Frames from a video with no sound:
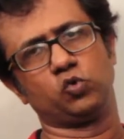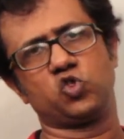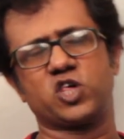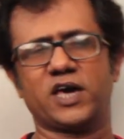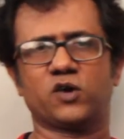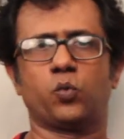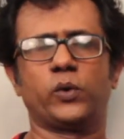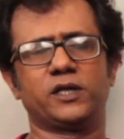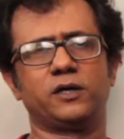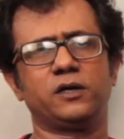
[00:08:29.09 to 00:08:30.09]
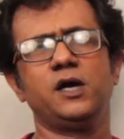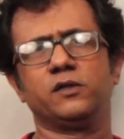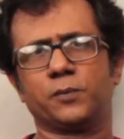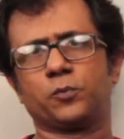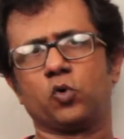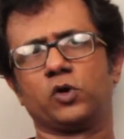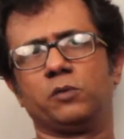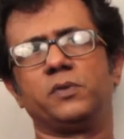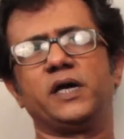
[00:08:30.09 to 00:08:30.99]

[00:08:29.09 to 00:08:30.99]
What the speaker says: whether the program is